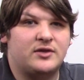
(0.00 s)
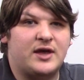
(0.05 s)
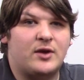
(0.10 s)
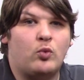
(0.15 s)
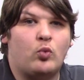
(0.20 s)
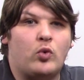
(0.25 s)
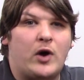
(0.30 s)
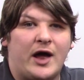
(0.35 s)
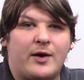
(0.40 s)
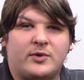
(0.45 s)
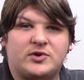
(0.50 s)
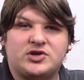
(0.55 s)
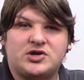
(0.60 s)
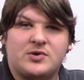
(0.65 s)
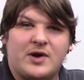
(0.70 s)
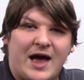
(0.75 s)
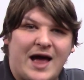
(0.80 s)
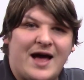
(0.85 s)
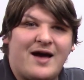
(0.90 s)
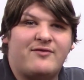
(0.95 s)
then why would
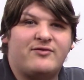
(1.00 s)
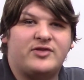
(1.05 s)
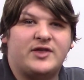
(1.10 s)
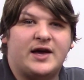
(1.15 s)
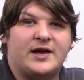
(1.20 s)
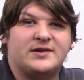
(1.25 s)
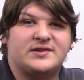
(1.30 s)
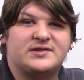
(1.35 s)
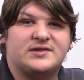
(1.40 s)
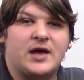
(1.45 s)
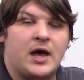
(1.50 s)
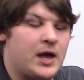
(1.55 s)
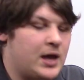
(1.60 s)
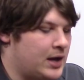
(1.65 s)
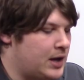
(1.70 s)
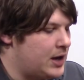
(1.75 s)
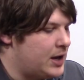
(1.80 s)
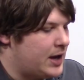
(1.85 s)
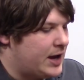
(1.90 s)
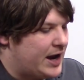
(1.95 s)
you have this?
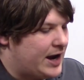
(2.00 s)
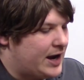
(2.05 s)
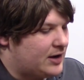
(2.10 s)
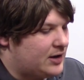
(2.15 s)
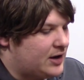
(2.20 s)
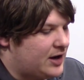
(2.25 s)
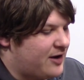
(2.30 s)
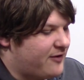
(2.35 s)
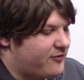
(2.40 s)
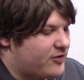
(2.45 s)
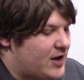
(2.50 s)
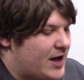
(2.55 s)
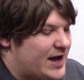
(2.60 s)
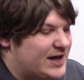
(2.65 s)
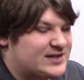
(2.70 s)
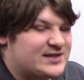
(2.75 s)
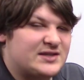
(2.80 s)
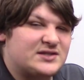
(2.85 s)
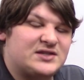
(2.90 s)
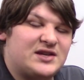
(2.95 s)
And if the
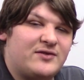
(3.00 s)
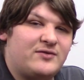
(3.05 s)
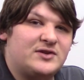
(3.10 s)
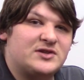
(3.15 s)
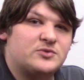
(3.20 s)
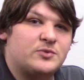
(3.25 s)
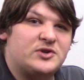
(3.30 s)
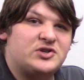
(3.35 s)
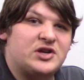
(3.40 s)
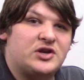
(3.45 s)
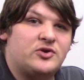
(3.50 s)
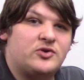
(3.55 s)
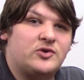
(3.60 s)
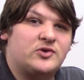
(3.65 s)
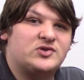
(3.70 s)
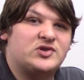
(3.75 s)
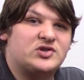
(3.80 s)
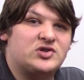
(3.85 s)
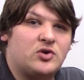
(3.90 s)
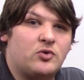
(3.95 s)
high sensitivity switch
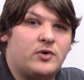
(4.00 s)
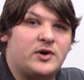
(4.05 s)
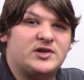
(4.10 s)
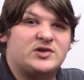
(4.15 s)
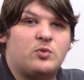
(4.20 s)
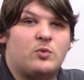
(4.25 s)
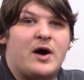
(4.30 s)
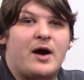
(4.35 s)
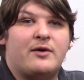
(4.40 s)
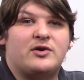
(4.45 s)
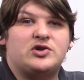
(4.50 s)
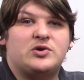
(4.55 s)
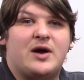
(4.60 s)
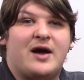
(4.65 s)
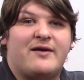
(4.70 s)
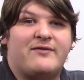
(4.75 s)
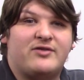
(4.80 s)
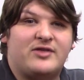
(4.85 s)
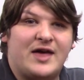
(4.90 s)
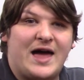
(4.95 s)
introduces noise, why would you
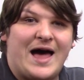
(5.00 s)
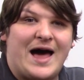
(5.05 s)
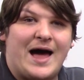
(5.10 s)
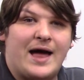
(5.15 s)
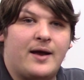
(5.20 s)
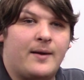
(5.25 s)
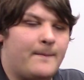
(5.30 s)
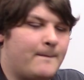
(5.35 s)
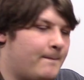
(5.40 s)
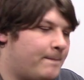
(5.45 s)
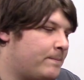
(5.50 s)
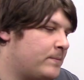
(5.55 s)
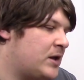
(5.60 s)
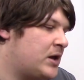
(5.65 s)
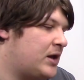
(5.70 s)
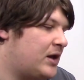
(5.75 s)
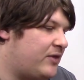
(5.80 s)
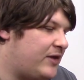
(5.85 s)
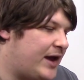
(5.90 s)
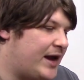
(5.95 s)
have that?
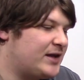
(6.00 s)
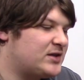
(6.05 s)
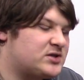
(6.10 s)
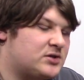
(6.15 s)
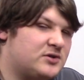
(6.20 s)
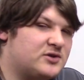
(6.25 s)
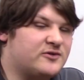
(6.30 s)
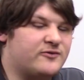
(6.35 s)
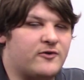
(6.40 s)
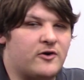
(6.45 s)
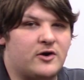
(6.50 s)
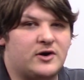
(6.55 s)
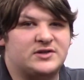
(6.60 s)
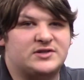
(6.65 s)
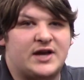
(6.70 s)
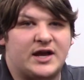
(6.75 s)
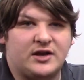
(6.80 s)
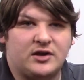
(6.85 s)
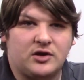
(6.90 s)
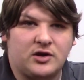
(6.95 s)
And the answer, as far
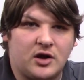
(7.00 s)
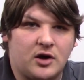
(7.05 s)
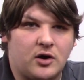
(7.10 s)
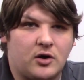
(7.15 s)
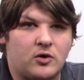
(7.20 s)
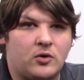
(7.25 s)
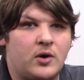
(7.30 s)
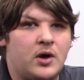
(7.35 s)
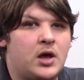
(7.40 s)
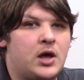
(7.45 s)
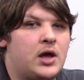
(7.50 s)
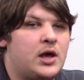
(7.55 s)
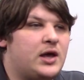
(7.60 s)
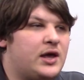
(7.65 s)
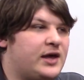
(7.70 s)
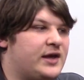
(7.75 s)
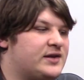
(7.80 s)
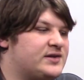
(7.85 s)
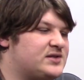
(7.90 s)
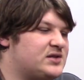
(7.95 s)
as I know,
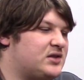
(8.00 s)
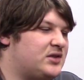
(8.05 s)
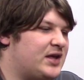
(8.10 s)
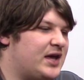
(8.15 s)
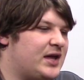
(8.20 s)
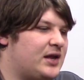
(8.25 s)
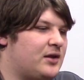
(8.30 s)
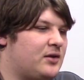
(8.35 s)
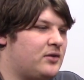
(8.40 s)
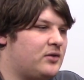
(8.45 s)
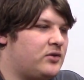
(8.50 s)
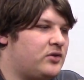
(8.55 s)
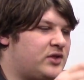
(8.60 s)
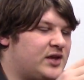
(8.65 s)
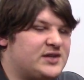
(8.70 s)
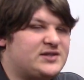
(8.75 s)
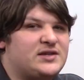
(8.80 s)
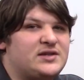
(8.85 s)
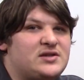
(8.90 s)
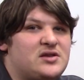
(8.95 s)
is that
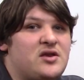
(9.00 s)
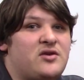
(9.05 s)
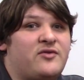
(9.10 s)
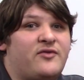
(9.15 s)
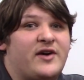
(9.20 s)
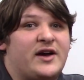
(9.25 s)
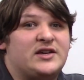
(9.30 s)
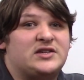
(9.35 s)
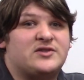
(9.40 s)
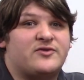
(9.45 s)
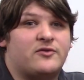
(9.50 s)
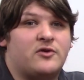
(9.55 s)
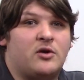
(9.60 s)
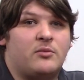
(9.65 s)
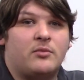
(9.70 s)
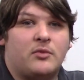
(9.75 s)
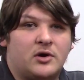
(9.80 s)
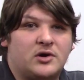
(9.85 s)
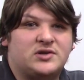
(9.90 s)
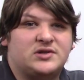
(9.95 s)
this is a device for
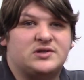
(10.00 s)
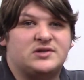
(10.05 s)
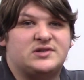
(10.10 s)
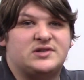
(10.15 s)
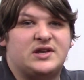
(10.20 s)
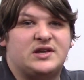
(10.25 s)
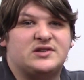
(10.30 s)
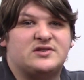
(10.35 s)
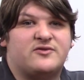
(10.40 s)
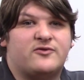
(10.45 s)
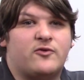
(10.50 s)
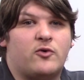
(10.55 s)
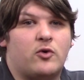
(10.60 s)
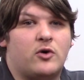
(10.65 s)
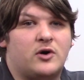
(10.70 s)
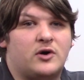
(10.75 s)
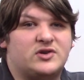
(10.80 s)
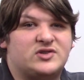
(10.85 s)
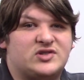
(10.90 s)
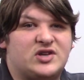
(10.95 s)
emergencies,
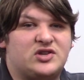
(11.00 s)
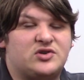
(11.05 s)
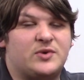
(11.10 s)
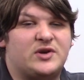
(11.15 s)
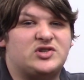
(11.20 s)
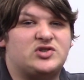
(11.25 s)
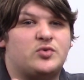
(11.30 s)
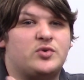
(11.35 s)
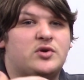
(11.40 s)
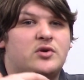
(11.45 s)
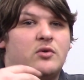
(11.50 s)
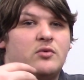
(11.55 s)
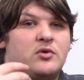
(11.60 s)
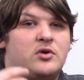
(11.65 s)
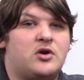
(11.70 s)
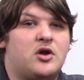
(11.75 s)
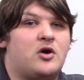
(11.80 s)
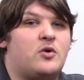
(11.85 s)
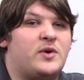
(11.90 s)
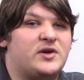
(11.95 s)
for situations where you
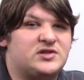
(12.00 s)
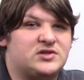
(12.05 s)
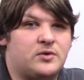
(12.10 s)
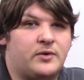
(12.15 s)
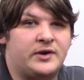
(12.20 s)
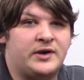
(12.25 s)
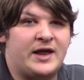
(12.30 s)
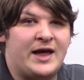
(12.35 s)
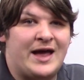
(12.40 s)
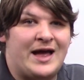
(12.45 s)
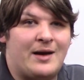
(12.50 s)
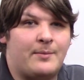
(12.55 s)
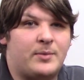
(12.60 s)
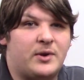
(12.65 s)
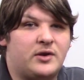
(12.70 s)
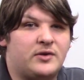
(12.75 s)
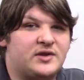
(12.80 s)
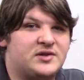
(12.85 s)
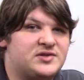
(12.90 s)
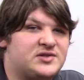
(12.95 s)
don't know what's going to
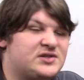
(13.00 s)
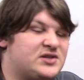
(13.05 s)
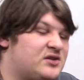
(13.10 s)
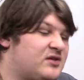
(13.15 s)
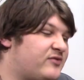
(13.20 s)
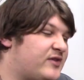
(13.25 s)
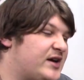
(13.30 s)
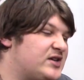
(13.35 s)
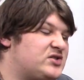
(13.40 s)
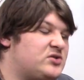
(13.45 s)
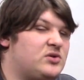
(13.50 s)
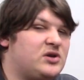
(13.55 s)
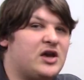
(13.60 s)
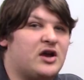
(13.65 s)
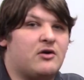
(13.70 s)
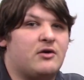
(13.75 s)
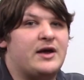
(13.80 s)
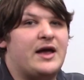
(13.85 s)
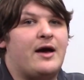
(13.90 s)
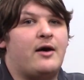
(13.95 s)
happen. This is a device you
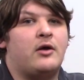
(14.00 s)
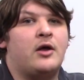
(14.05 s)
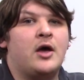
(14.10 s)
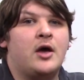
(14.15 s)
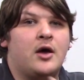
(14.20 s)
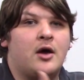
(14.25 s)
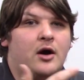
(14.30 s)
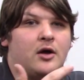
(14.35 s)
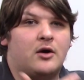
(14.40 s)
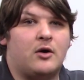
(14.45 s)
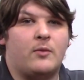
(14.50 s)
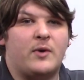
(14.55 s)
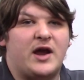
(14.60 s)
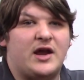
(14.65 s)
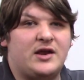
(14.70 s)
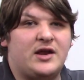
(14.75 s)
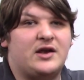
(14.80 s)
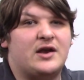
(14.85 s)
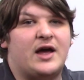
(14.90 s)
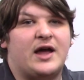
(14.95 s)
carry out on a
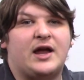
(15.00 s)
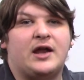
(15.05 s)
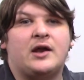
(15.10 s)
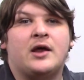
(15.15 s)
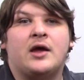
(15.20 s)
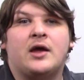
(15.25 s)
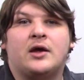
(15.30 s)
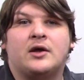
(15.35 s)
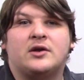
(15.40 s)
rainy night